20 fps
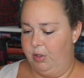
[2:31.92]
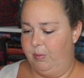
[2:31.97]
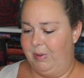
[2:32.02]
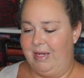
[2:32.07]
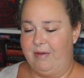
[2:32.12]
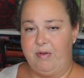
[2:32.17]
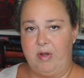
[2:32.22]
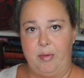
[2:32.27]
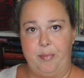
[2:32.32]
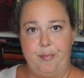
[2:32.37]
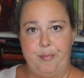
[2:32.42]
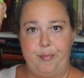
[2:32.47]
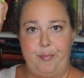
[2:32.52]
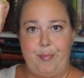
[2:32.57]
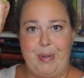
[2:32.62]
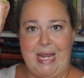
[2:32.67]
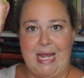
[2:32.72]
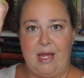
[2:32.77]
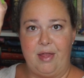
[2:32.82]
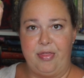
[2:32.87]
We have a
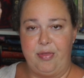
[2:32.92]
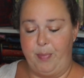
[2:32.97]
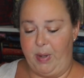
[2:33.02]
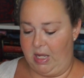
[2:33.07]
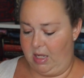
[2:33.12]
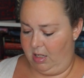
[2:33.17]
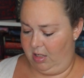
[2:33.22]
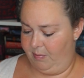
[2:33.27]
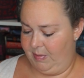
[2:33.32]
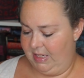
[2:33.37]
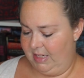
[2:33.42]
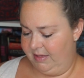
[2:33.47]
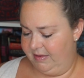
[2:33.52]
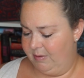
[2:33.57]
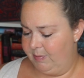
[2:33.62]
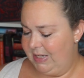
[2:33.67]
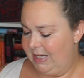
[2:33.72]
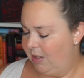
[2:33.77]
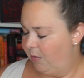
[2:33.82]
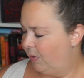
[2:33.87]
bath bomb. I
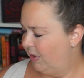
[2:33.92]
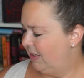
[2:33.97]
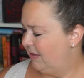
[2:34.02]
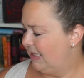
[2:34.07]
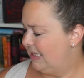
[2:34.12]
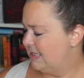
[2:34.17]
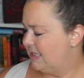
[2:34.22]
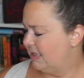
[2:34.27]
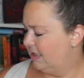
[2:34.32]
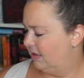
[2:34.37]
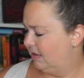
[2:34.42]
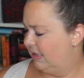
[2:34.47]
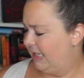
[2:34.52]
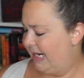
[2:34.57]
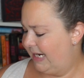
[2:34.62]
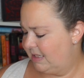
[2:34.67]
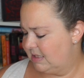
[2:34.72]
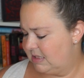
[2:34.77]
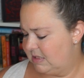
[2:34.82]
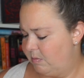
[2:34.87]
think we got one of these in the
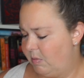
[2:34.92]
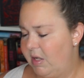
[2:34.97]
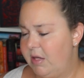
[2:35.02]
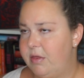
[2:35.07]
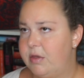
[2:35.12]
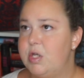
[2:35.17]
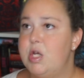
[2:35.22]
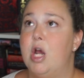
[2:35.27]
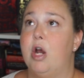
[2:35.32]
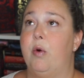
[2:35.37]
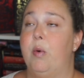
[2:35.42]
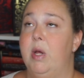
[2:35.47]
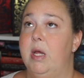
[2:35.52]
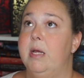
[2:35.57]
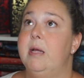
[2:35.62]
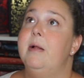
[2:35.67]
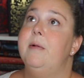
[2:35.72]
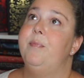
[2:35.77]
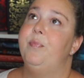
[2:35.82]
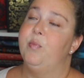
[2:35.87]
last month. No.
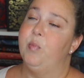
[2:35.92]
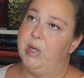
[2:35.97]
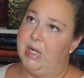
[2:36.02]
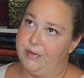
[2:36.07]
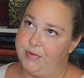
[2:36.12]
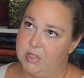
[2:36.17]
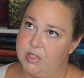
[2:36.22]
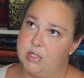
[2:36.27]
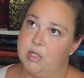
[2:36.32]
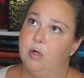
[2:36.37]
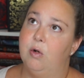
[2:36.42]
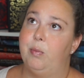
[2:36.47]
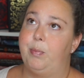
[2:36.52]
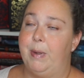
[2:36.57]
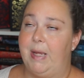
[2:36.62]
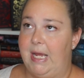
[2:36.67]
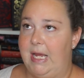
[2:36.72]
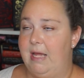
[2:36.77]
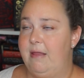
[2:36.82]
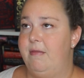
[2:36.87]
We got the
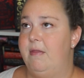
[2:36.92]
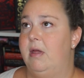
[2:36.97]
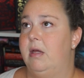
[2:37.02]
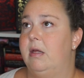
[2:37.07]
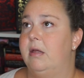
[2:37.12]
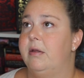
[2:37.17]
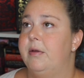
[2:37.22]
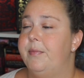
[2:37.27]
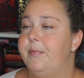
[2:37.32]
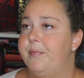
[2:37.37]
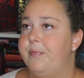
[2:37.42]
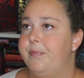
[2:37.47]
soap and the